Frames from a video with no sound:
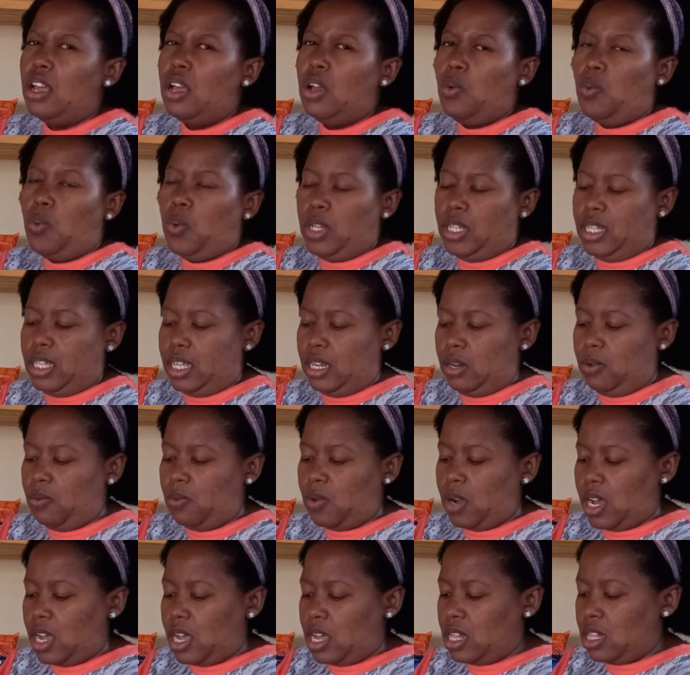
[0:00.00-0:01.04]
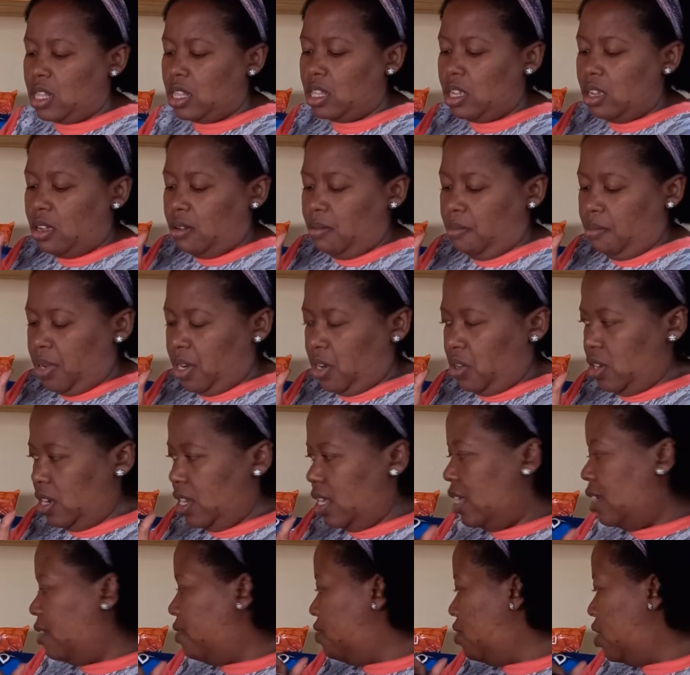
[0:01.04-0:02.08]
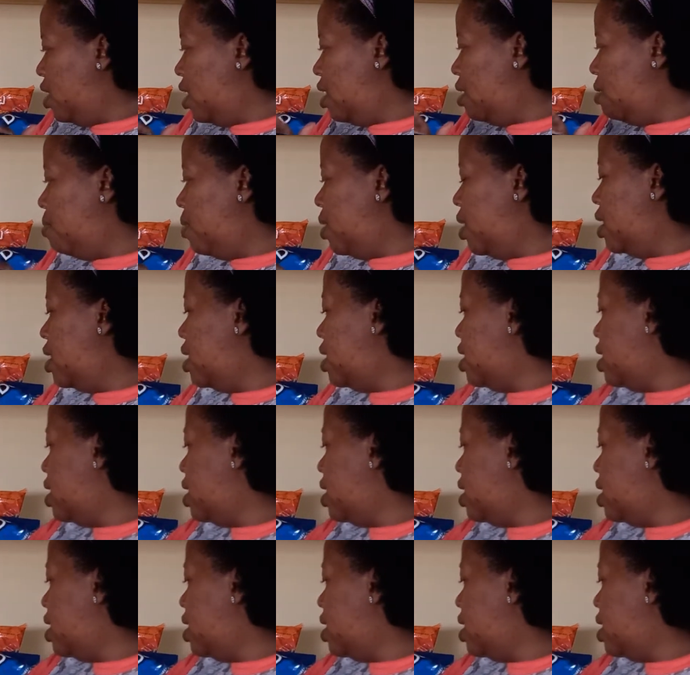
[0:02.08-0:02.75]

once in a while. But on an everyday basis,